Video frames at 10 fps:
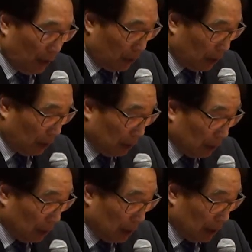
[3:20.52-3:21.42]
Kyoto,
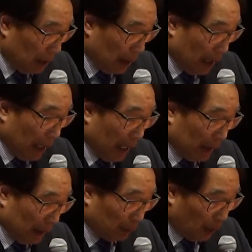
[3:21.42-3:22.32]

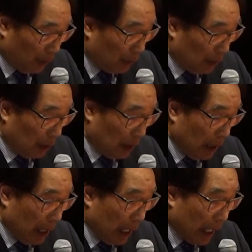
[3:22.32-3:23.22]
and he wrote,
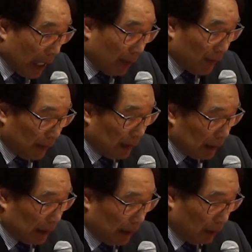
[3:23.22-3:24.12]
even
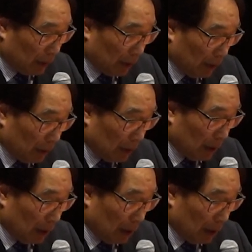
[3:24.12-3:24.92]
in Kyoto,